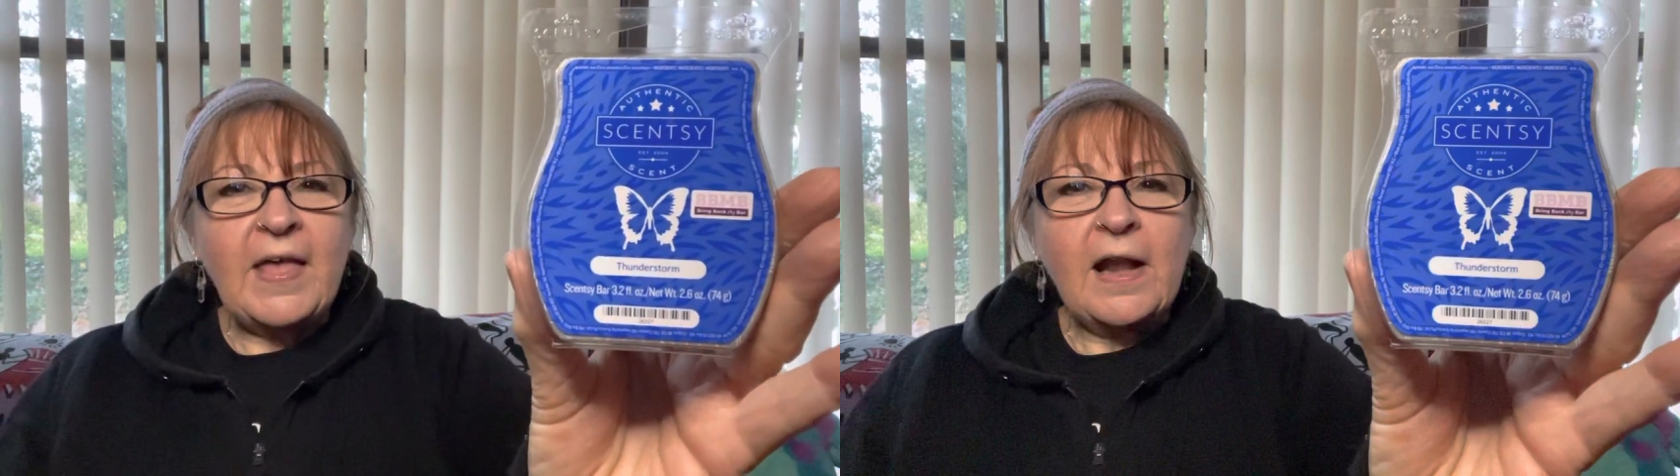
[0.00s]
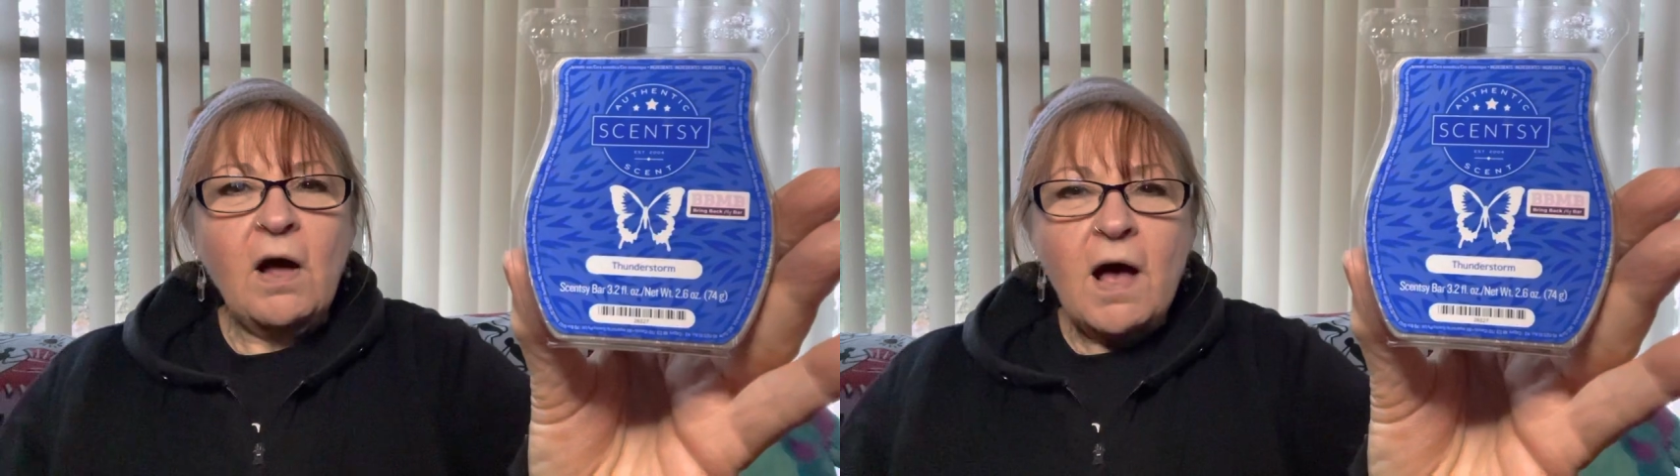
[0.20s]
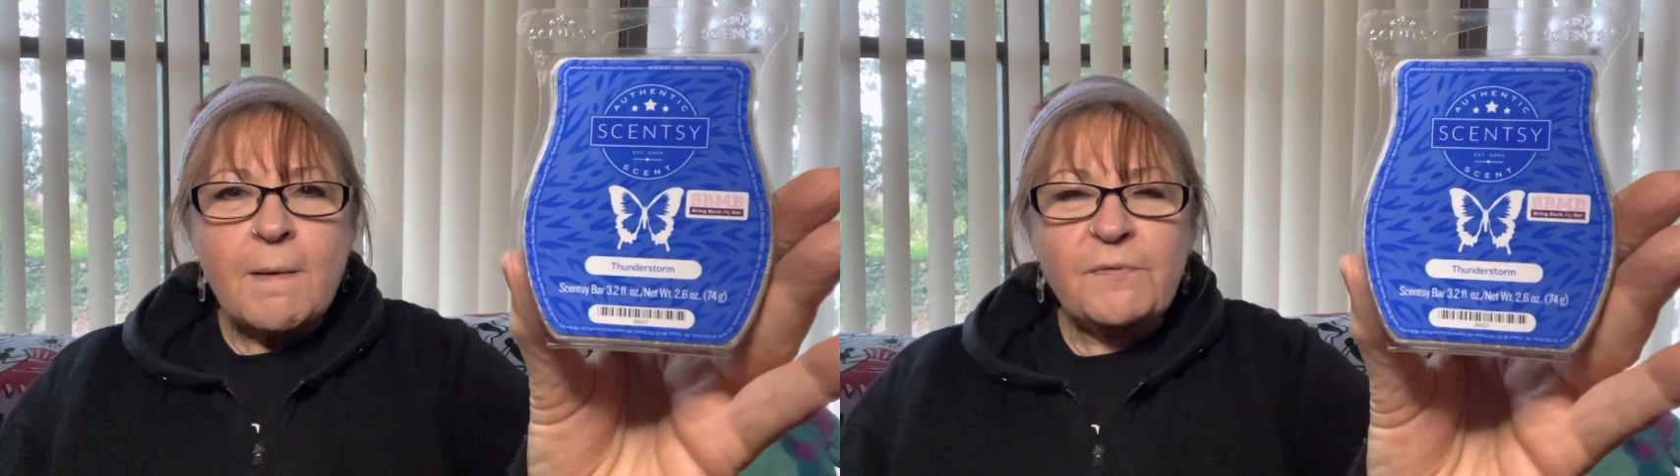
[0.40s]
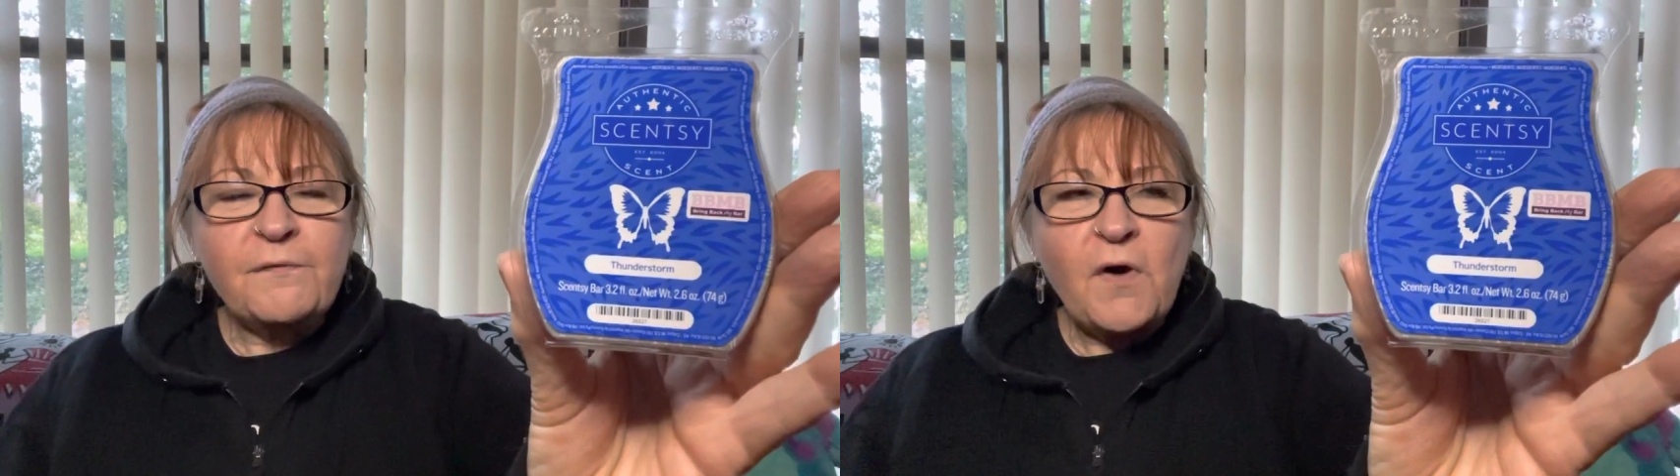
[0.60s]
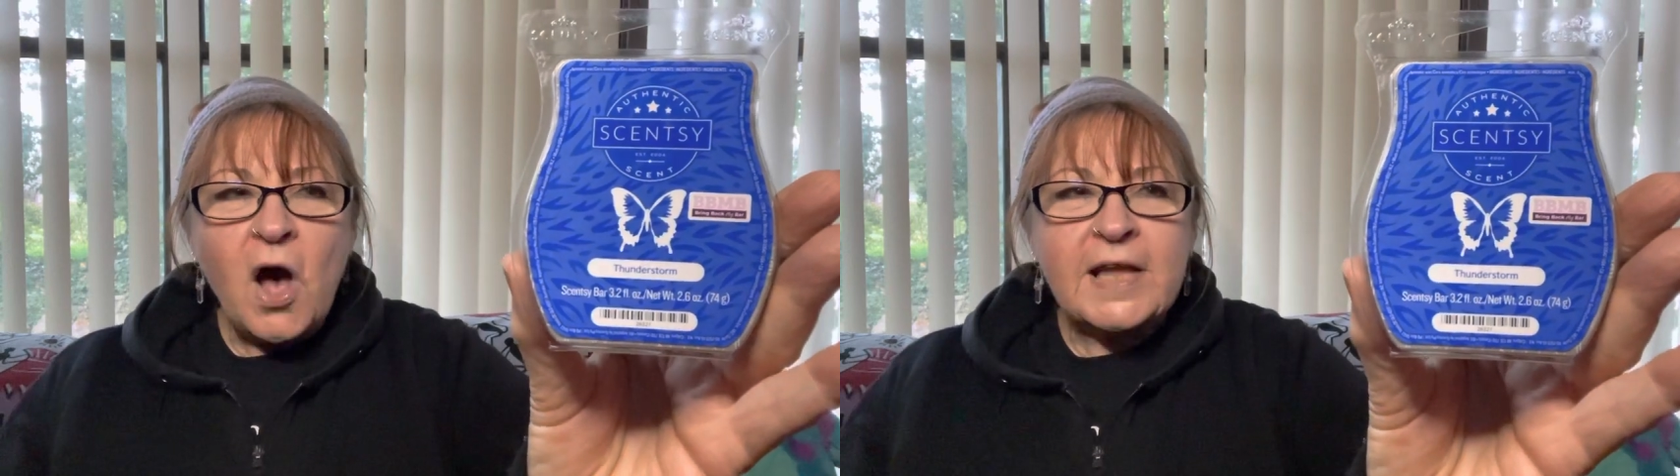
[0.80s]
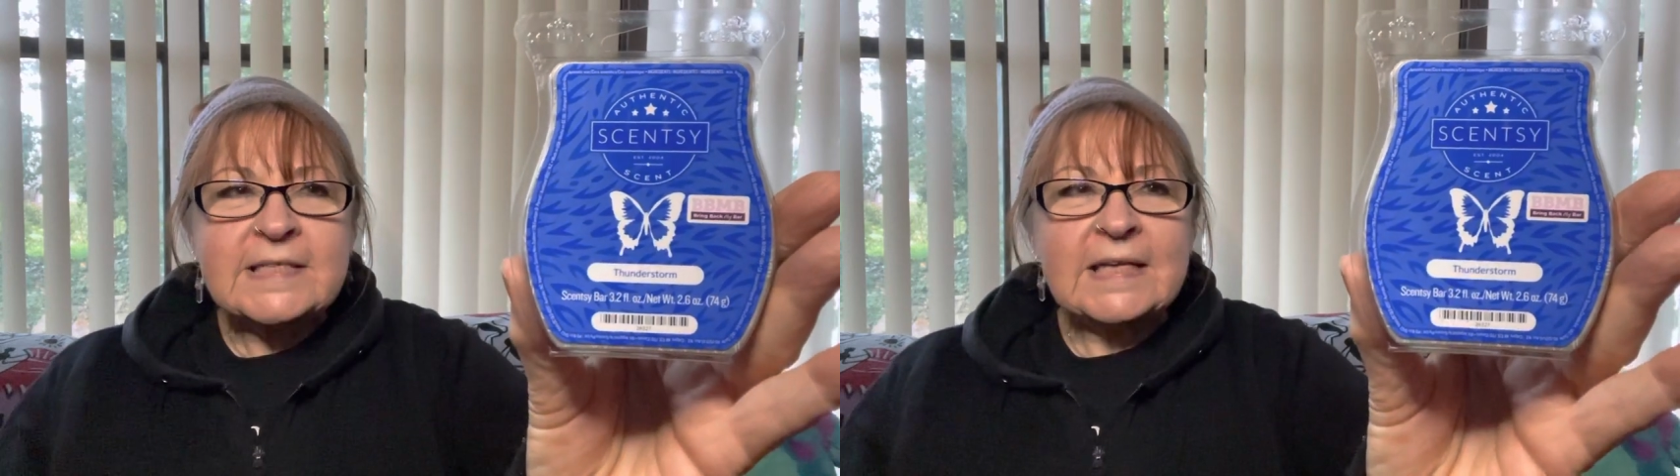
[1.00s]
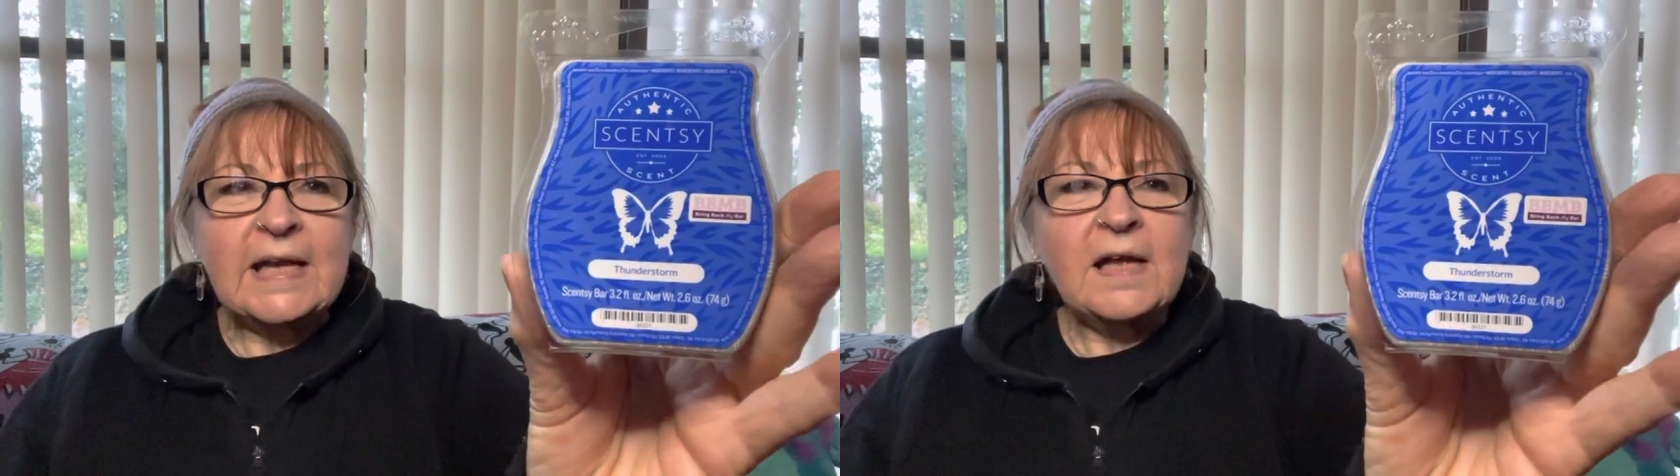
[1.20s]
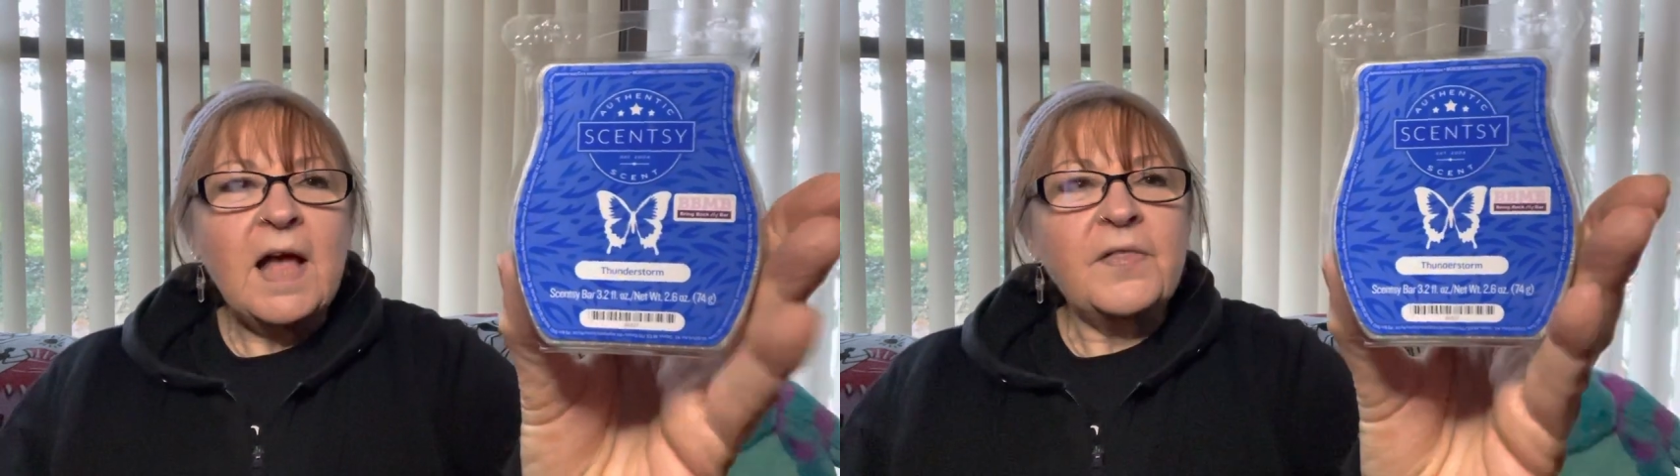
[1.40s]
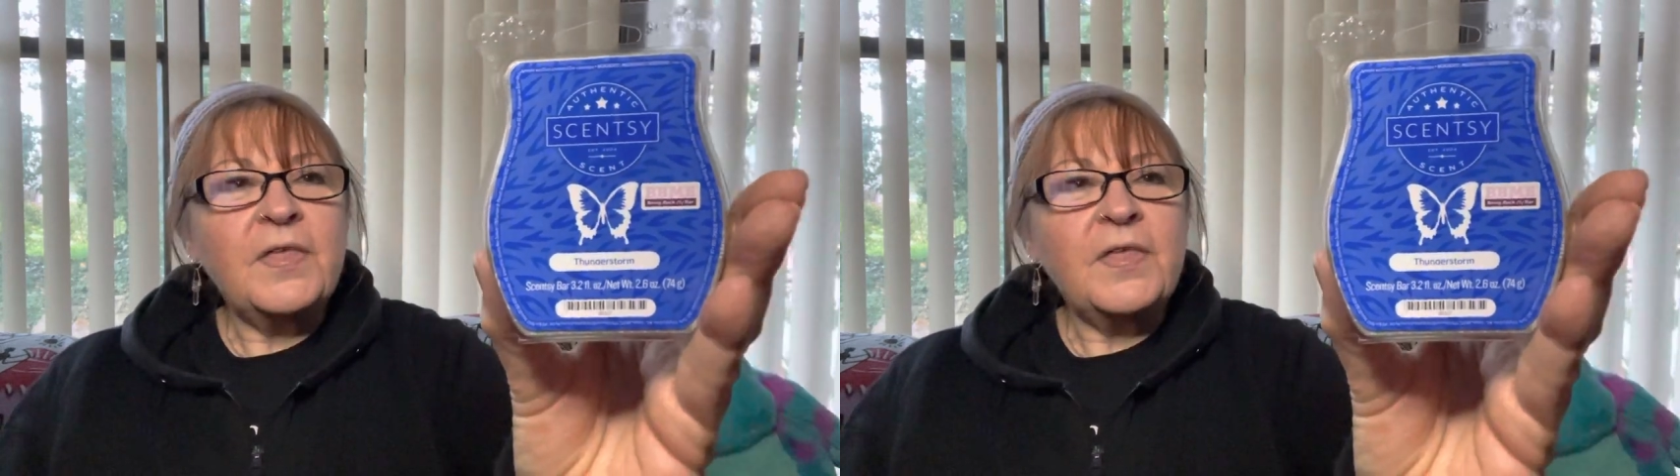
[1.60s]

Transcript: that I'm finding